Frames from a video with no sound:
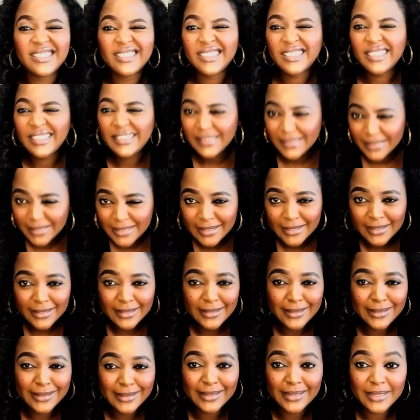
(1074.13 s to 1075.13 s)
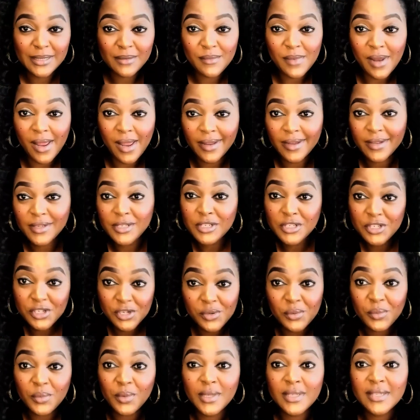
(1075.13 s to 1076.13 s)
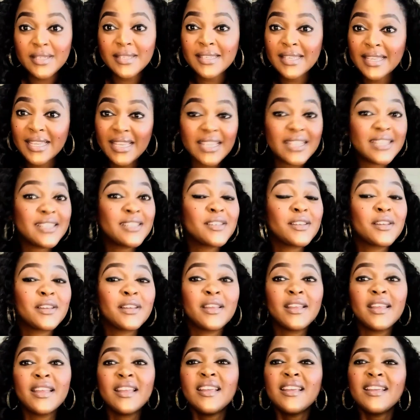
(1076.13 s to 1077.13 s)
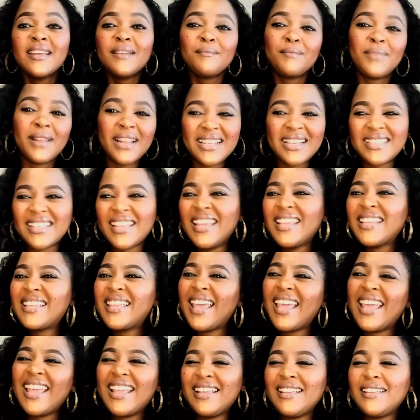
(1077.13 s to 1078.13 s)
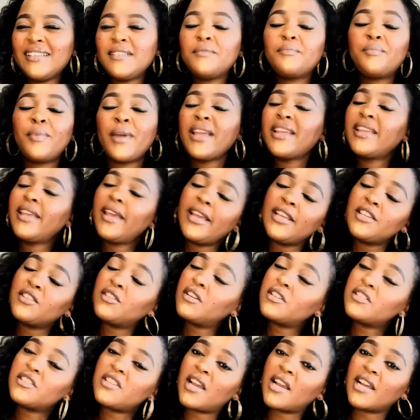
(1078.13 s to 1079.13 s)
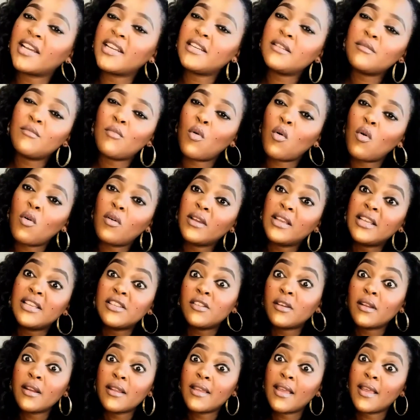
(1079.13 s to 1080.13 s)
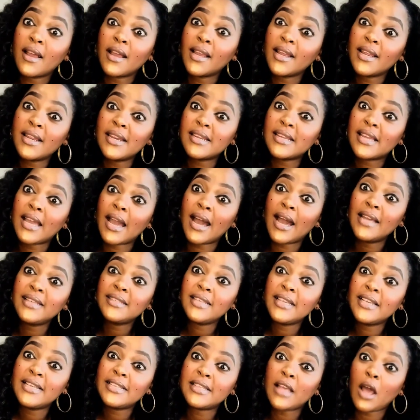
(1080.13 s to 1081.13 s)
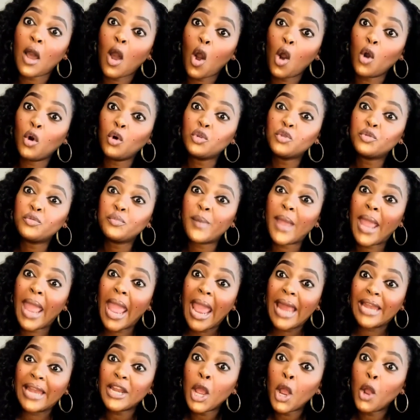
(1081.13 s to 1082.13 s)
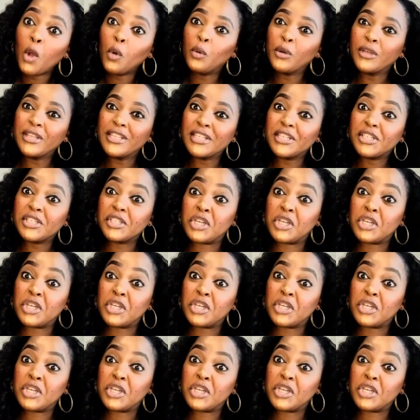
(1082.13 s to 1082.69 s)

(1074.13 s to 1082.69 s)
it just didn't seem like she was it. Plus, AKA is not young anymore. He's not a youngin', guys. He's an old man with a